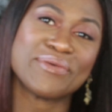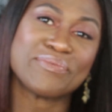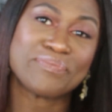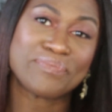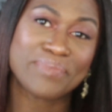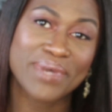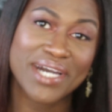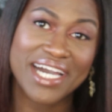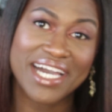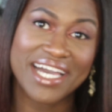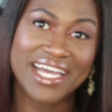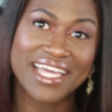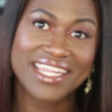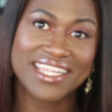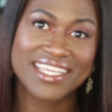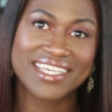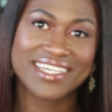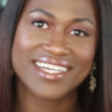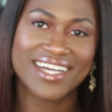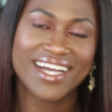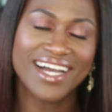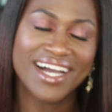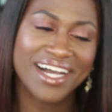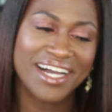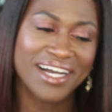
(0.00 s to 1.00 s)
But,
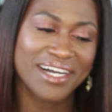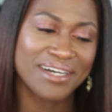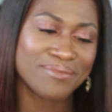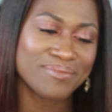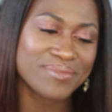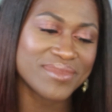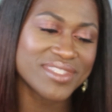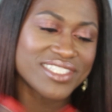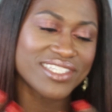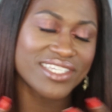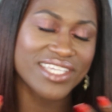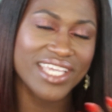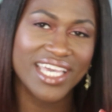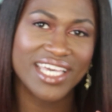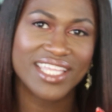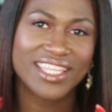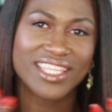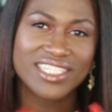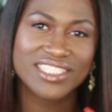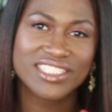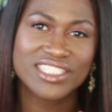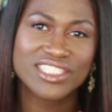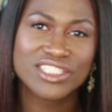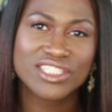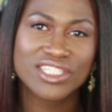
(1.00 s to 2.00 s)
so yeah,
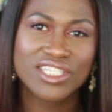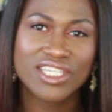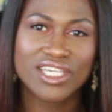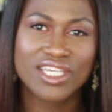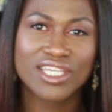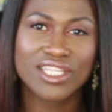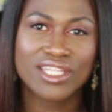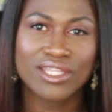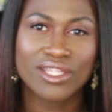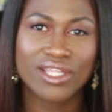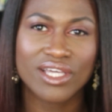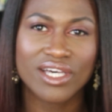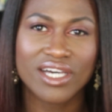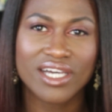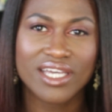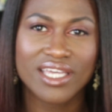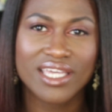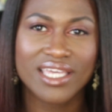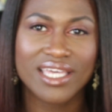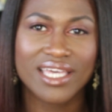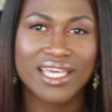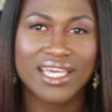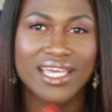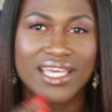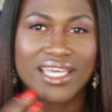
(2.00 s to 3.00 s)
this is a good look.
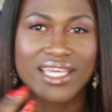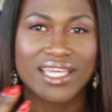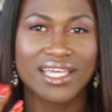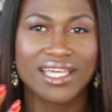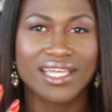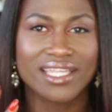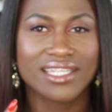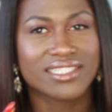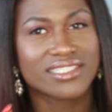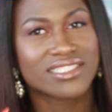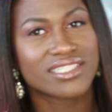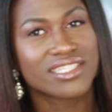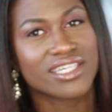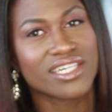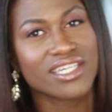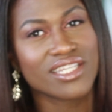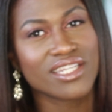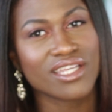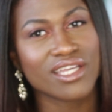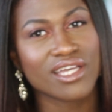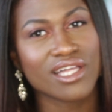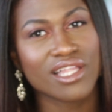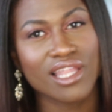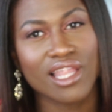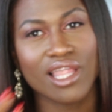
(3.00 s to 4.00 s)
It's a good
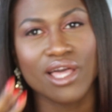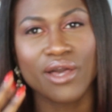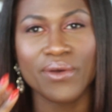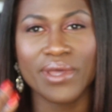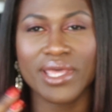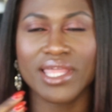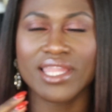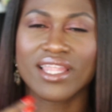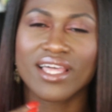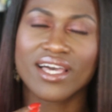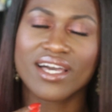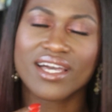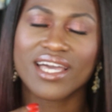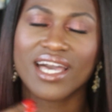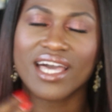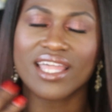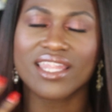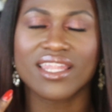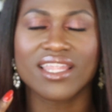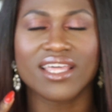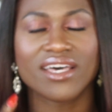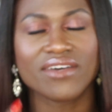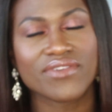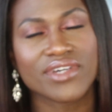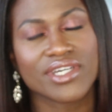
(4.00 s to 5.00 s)
glowy look.
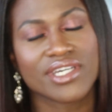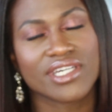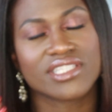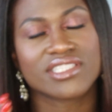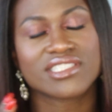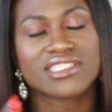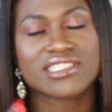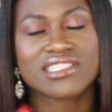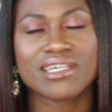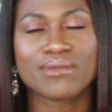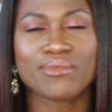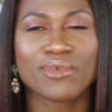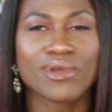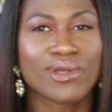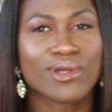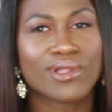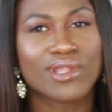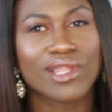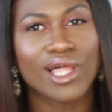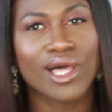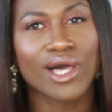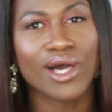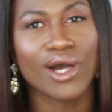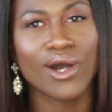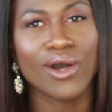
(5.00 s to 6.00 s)
I love a good summer
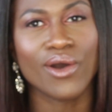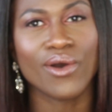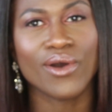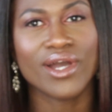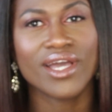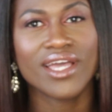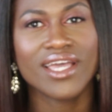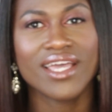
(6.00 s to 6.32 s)
glow.